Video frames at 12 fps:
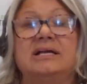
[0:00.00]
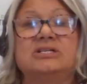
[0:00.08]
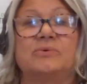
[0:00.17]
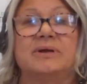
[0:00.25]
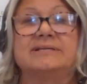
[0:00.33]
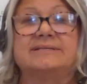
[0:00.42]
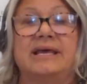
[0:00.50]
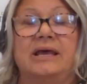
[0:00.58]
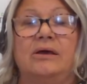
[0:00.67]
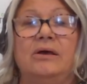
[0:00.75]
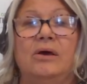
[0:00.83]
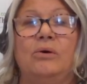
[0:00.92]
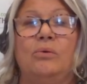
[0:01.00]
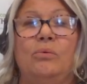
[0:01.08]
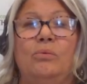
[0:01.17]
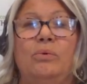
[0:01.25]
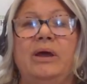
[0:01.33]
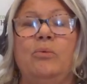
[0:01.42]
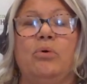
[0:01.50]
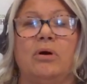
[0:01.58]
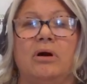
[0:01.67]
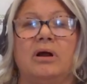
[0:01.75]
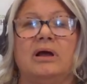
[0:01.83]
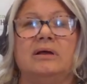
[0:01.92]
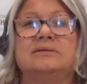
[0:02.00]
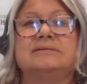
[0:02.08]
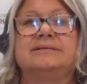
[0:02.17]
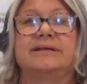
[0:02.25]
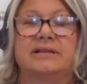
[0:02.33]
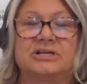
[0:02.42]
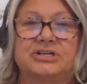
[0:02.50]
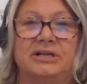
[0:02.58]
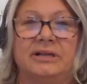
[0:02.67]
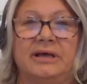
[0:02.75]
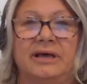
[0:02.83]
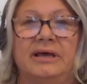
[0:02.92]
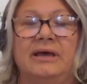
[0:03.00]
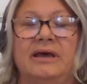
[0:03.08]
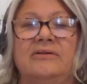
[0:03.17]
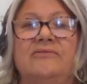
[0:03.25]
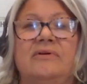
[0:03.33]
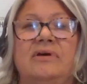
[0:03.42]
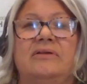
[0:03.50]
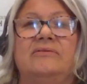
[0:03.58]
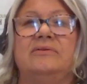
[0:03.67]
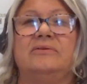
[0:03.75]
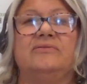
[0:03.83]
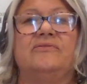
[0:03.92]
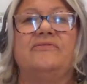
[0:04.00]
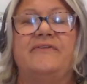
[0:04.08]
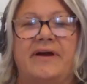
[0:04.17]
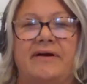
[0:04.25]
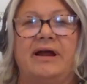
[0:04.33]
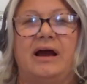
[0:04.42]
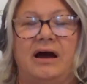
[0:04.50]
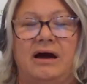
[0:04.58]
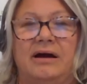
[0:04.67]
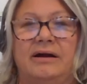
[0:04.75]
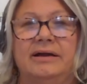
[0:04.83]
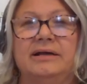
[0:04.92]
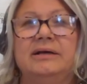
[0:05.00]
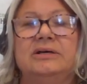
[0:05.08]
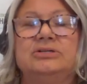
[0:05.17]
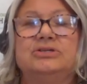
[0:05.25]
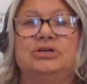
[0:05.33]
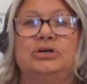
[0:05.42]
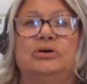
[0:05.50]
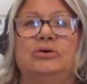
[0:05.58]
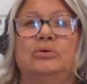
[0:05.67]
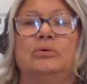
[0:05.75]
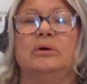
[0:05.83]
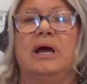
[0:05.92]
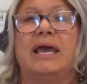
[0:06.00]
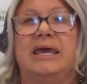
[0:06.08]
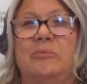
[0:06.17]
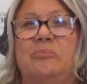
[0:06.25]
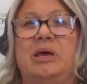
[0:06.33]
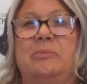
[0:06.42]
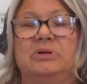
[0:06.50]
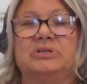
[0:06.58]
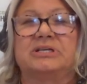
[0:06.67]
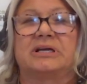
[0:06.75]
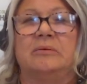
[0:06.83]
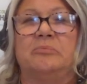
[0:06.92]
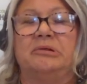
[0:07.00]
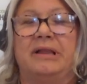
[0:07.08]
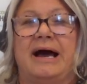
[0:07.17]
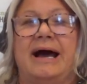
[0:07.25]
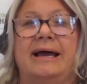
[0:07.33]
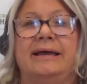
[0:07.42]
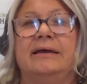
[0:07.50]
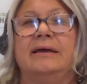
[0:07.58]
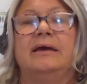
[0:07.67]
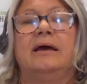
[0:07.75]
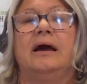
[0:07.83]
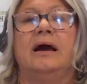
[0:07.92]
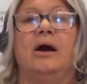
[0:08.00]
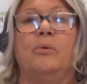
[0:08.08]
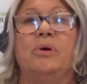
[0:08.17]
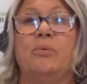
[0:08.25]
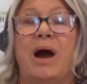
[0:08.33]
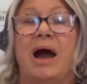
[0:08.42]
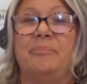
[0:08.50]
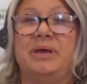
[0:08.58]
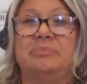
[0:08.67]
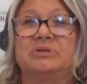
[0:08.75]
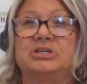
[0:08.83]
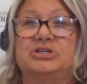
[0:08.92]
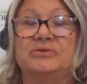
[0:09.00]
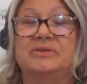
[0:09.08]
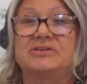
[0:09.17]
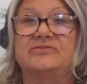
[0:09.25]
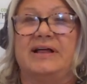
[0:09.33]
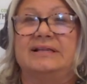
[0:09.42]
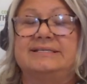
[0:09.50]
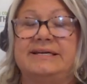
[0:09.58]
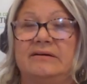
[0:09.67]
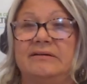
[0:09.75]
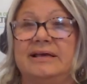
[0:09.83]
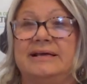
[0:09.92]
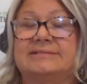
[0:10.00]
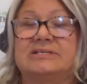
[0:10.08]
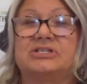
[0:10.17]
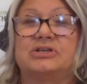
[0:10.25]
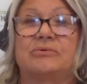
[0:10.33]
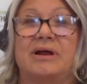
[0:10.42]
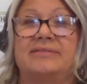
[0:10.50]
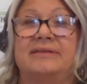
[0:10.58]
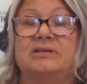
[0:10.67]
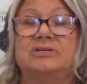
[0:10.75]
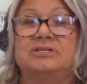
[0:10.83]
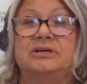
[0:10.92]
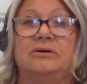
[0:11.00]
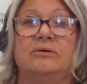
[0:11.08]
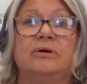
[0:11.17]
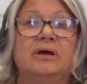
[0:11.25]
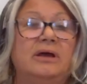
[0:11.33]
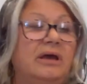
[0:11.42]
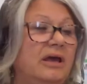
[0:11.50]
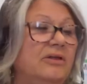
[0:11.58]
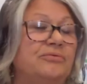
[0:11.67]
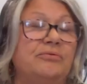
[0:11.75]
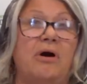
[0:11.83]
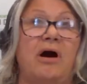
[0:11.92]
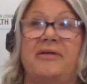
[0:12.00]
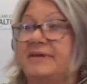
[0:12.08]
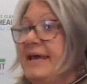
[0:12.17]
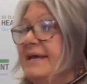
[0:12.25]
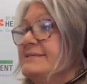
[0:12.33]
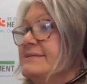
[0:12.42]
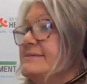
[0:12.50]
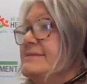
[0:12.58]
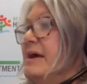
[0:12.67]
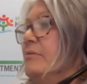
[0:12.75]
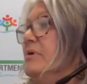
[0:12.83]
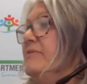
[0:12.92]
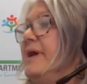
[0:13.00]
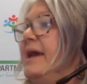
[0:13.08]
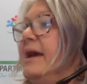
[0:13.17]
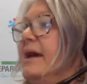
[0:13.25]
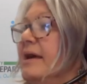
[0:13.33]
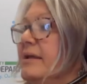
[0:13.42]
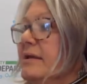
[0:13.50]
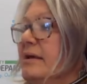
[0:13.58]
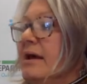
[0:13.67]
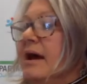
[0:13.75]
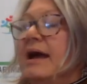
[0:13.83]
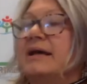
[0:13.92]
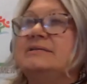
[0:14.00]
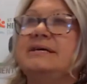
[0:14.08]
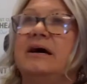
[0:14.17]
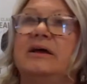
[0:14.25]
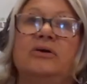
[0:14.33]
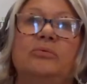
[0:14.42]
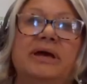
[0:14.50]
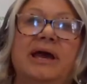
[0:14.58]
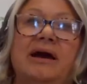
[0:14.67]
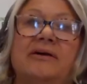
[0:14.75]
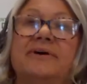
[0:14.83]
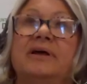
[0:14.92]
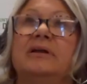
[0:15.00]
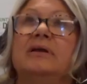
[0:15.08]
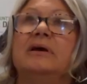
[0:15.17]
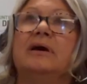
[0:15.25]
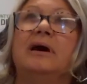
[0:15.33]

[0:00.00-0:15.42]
just want to say, we work diligently and very hard to get people to comply. We want people to do this voluntarily because it's the right thing to do. And through all the cases that we've had, I can tell you we haven't